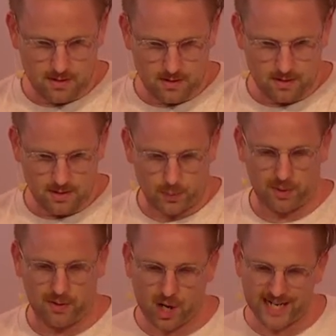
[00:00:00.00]
that
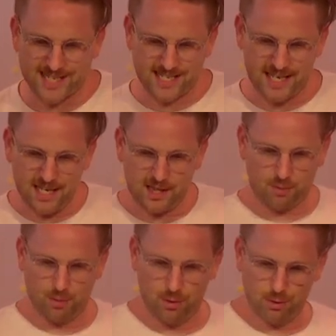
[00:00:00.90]
we kind of see
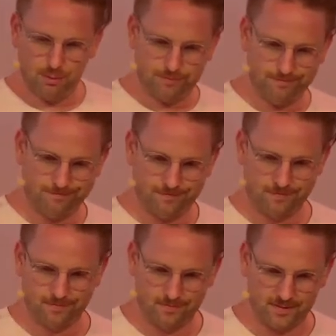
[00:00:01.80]
through
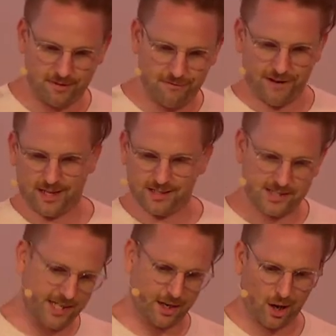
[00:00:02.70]
the
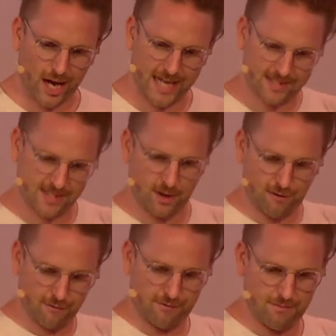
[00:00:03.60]
fallacy and lies of
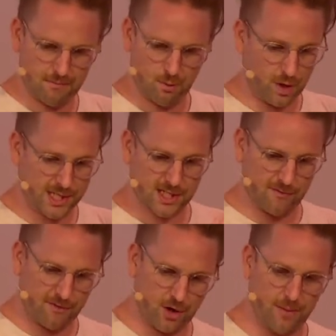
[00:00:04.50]
what is
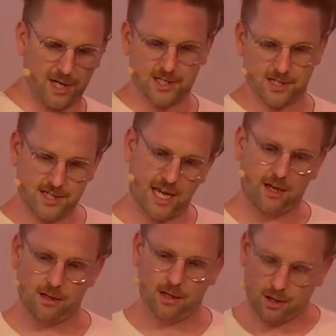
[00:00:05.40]
very much a
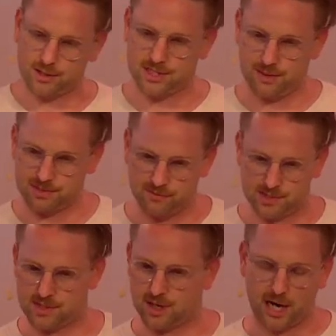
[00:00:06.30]
secular concept of
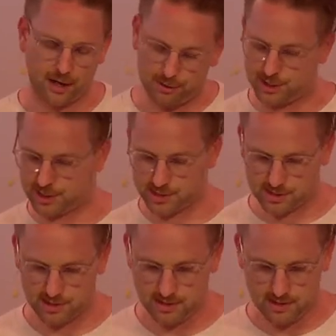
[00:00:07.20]
desire and
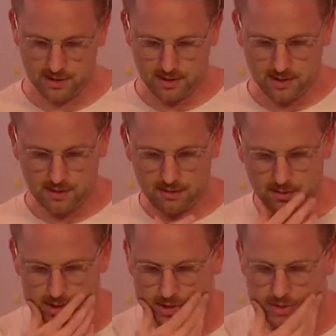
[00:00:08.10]
just
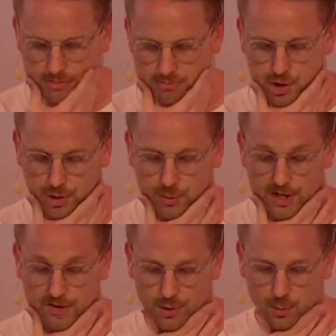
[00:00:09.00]
doing
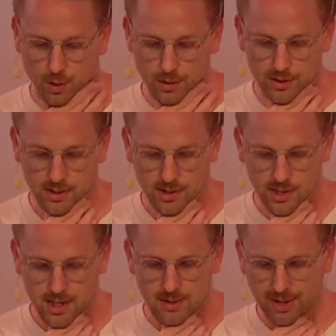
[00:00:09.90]
whatever you want,
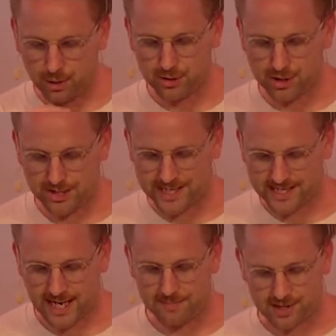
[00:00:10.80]
but also at the
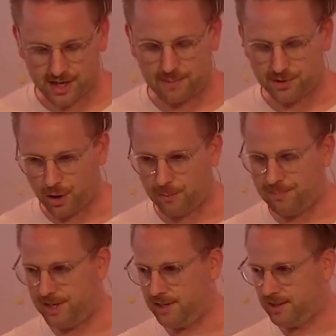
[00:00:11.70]
same time not
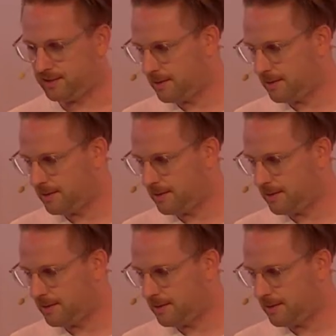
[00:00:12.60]
being